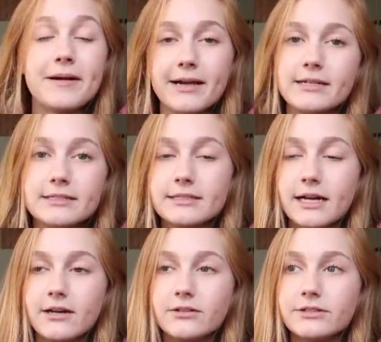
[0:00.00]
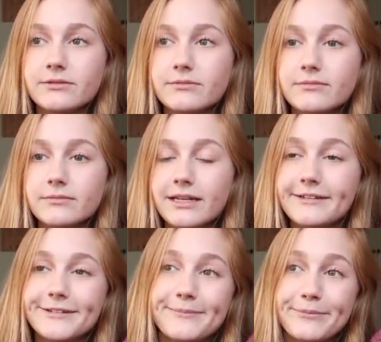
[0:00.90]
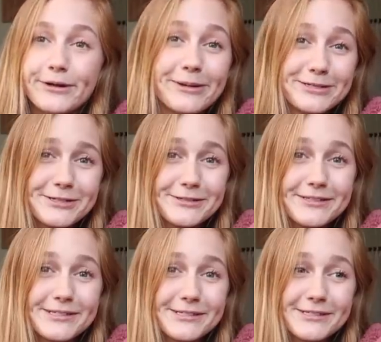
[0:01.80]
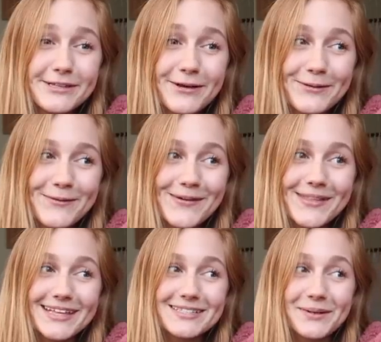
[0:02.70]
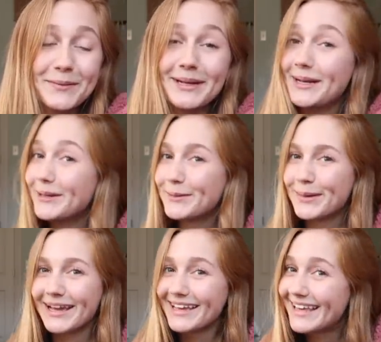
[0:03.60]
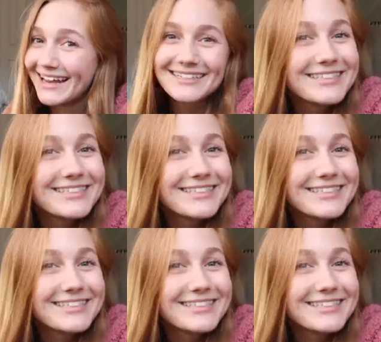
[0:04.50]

my hairstyle and put on my shoes, so that's what I'm gonna do. But I can't